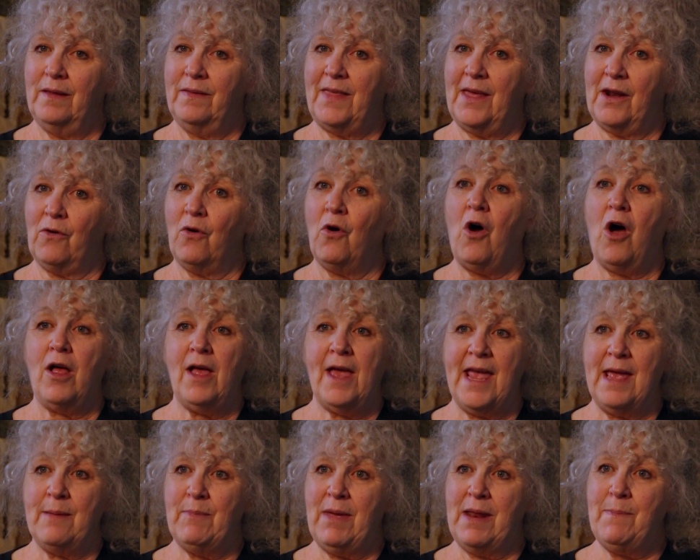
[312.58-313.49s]
that are all
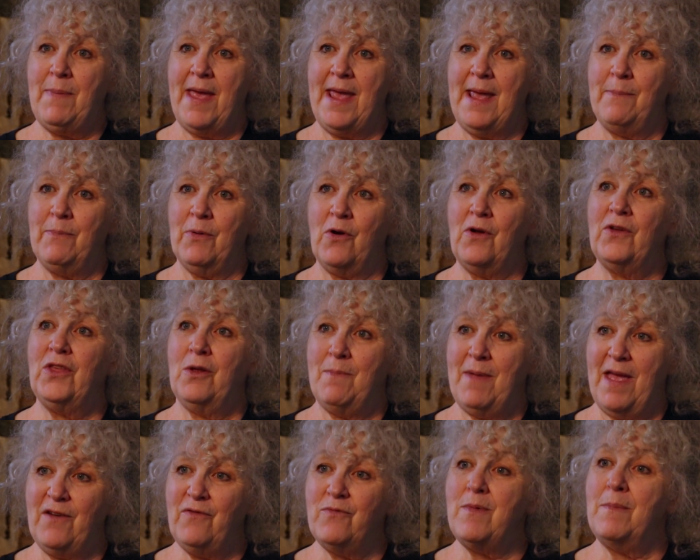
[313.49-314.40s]
handmade paper, and they're
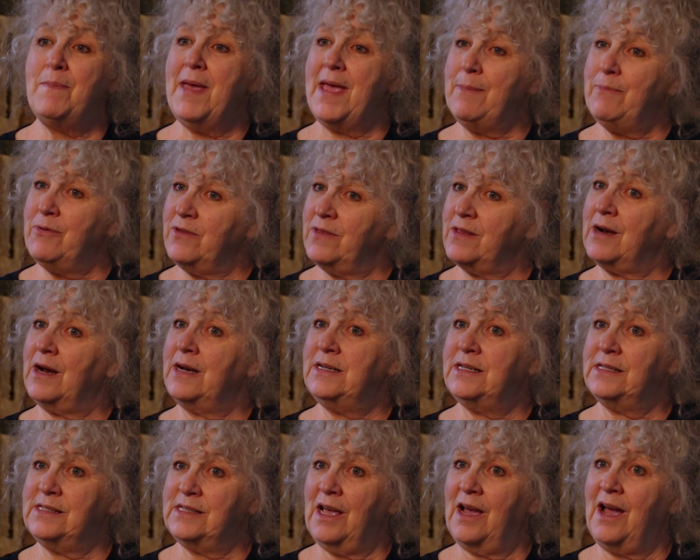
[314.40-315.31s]
made from a paper that I
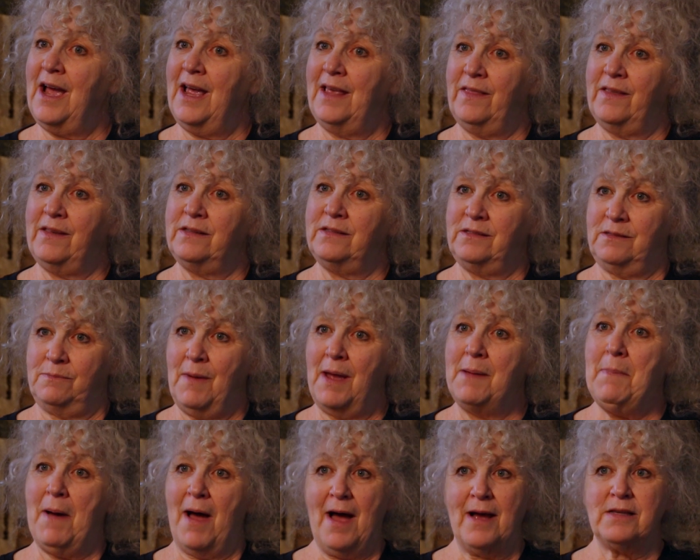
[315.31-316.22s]
design that's my
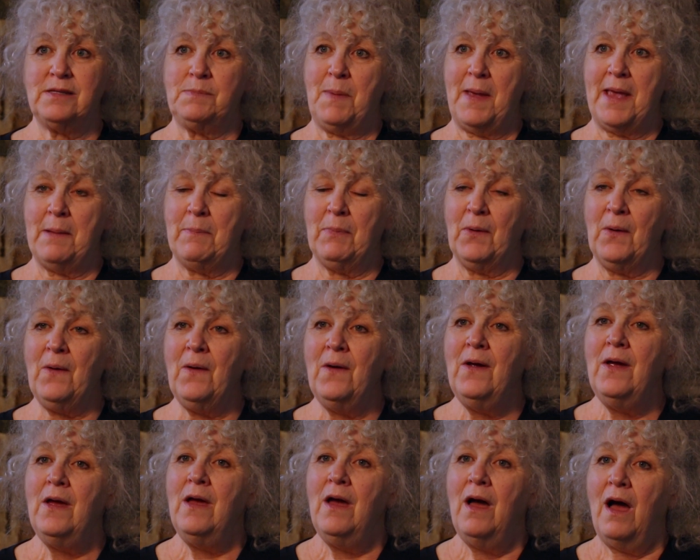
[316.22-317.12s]
box paper.
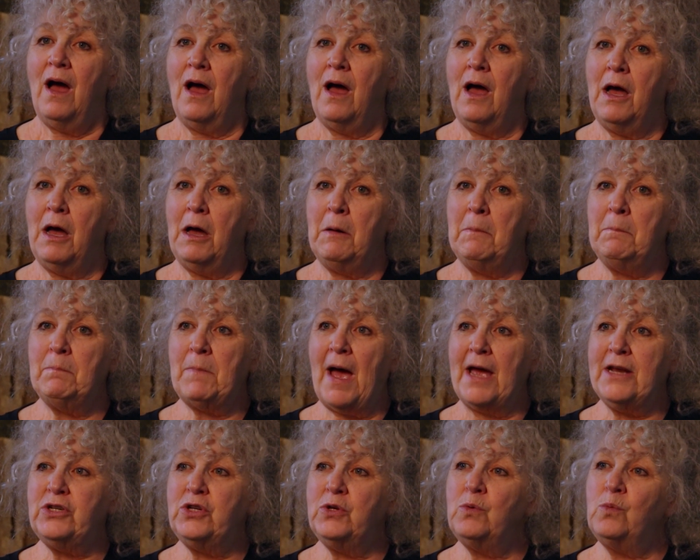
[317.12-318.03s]

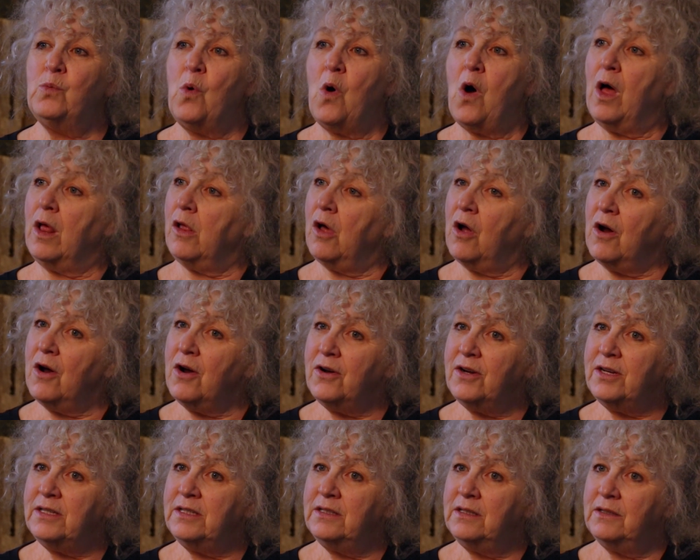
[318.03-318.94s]
I do wall art
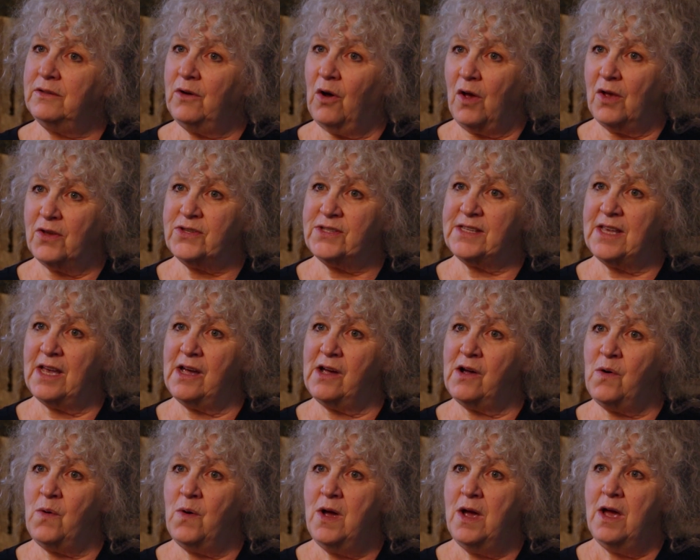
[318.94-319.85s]

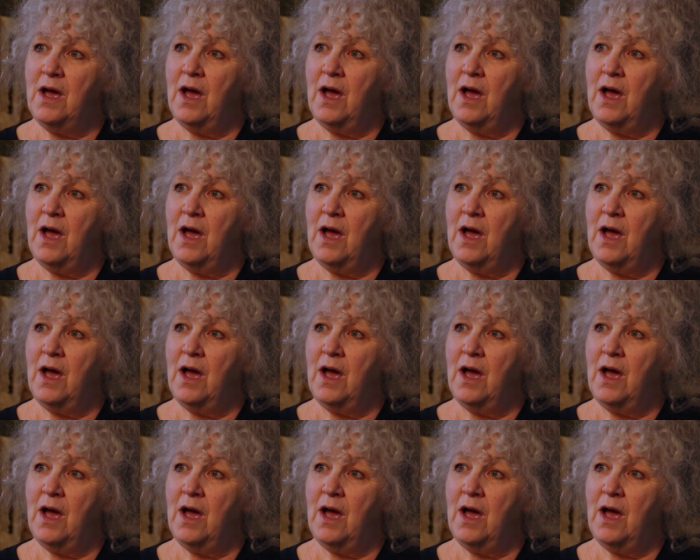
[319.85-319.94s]
also.